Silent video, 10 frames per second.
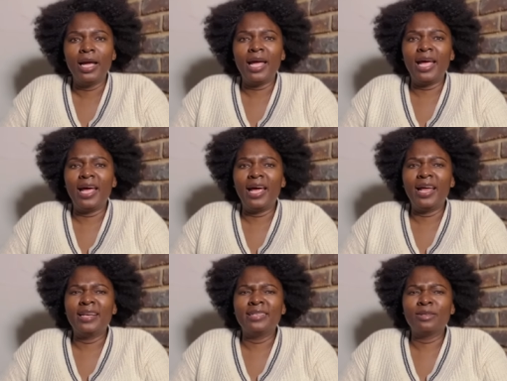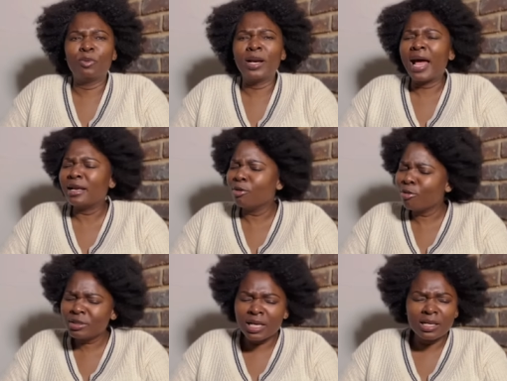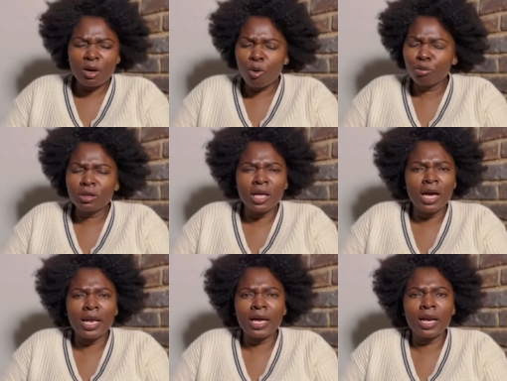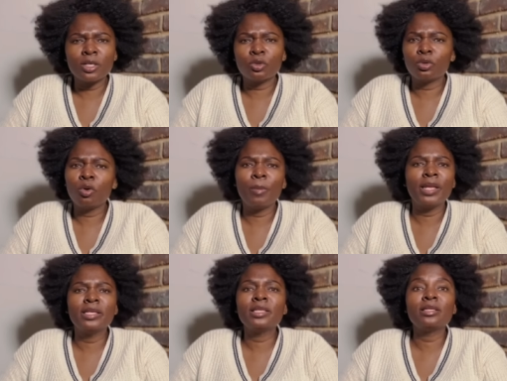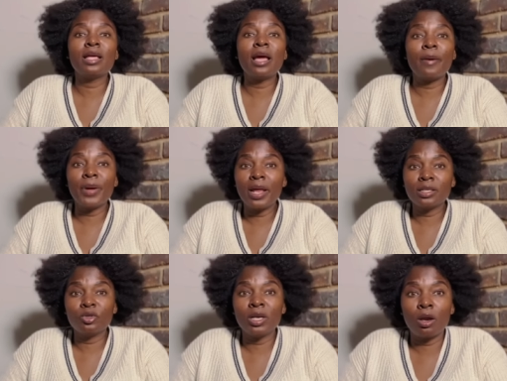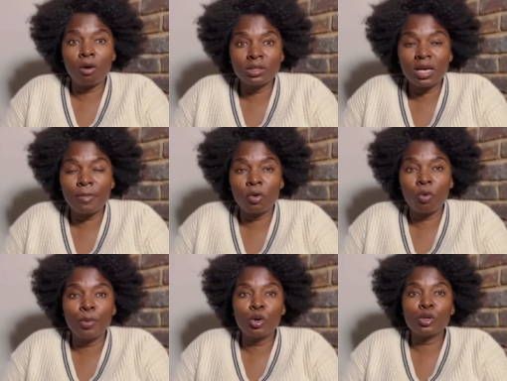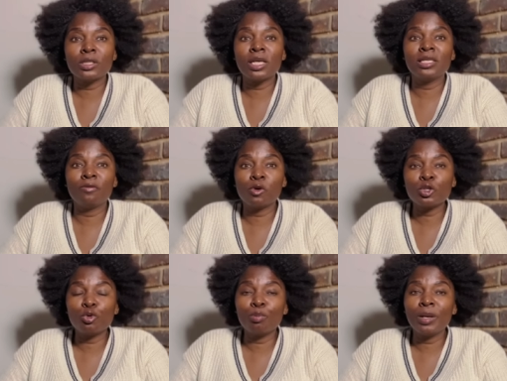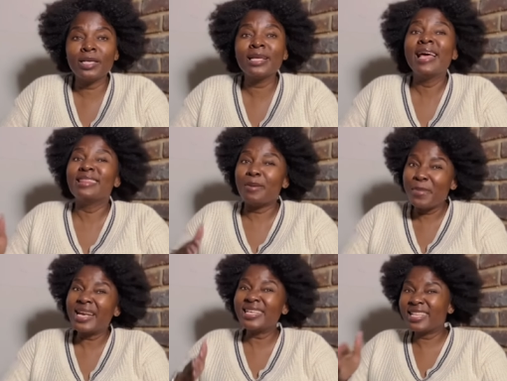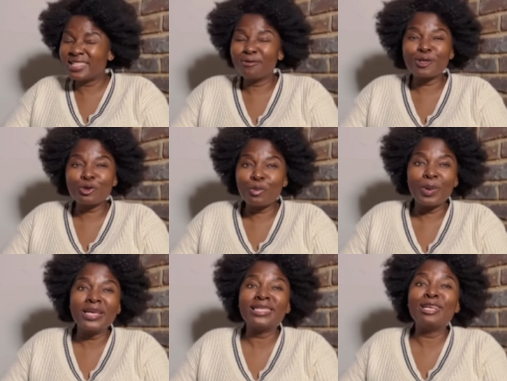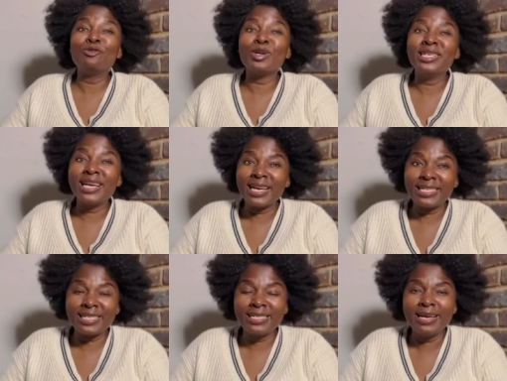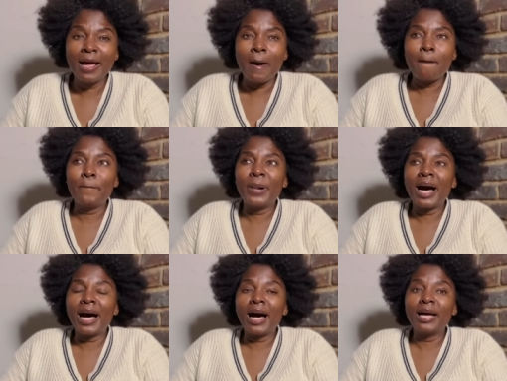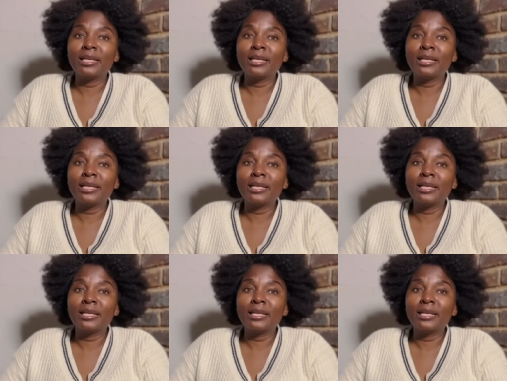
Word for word: And when I looked at the whole thing, I realized, oh no, man, this thing happened actually a long time ago because the divorce took place, the marriage and the divorce took place in 2019. But